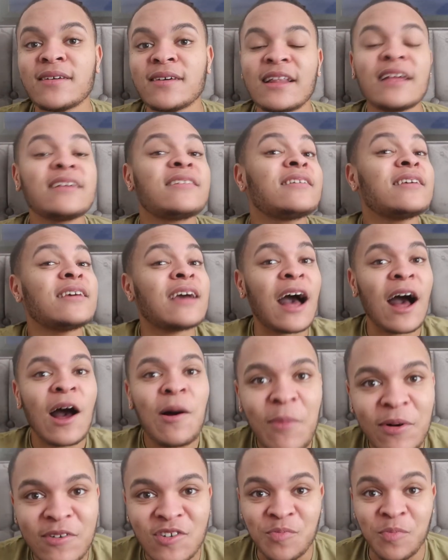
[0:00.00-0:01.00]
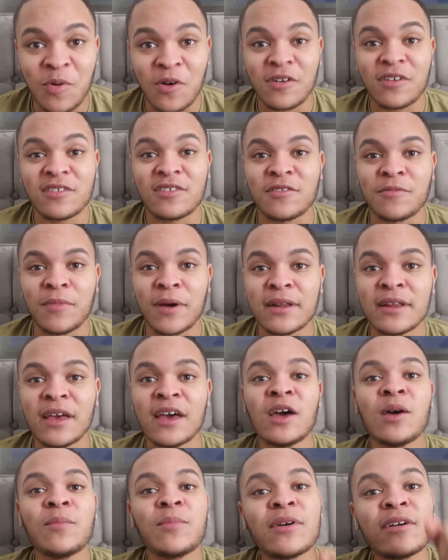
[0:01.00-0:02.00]
Let's see how much progress you made,
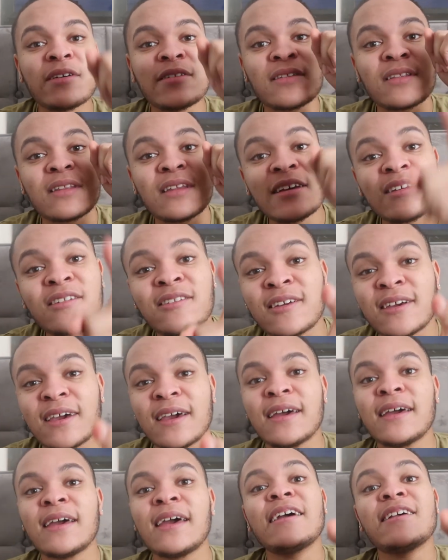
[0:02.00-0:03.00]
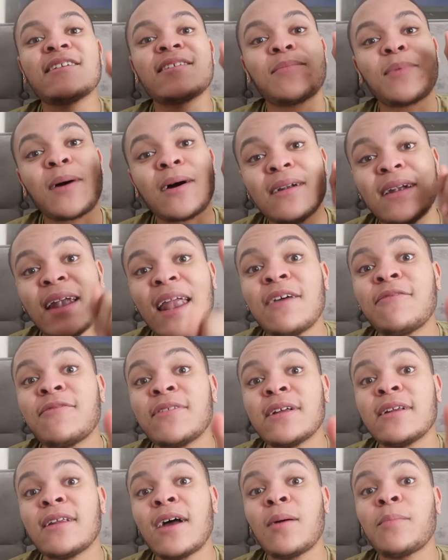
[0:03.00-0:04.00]
because this year is about
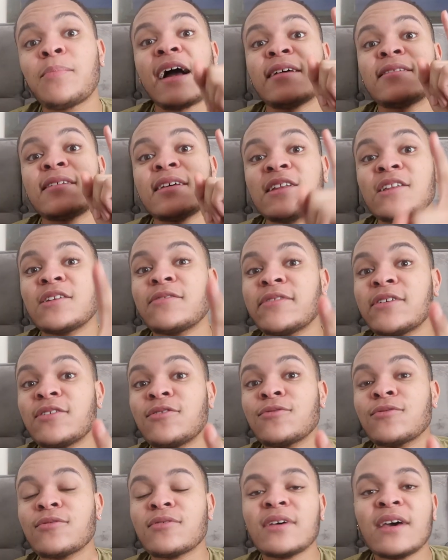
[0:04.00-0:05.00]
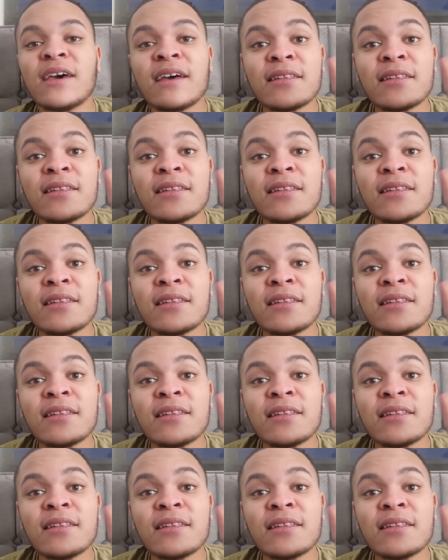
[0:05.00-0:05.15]
leveling up as individuals.